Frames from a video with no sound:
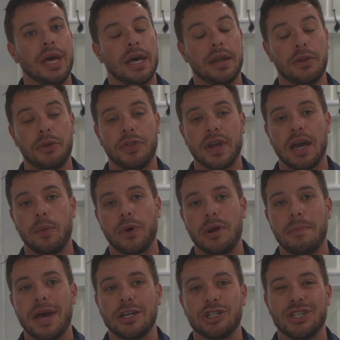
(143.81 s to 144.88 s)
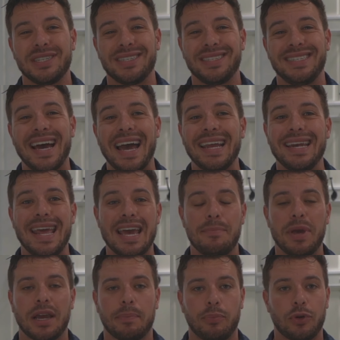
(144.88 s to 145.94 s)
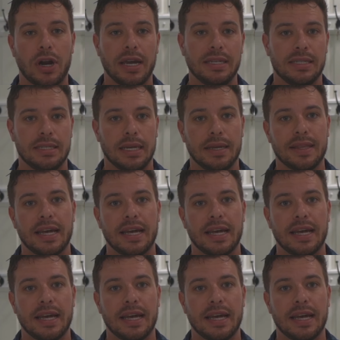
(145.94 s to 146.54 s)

Another thing I want to mention is dynamic pricing.